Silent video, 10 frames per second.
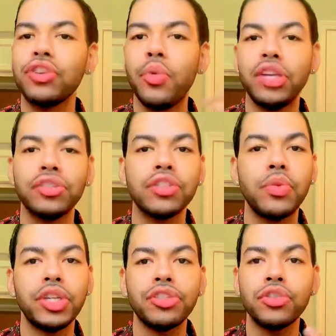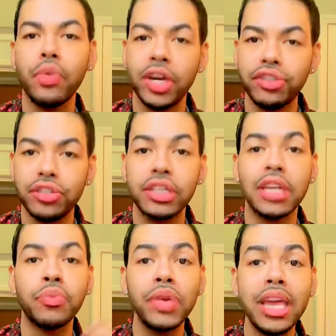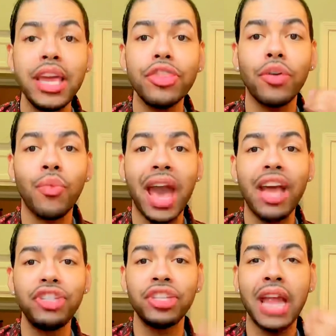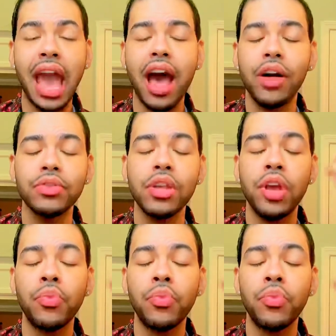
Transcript: and read the rationales.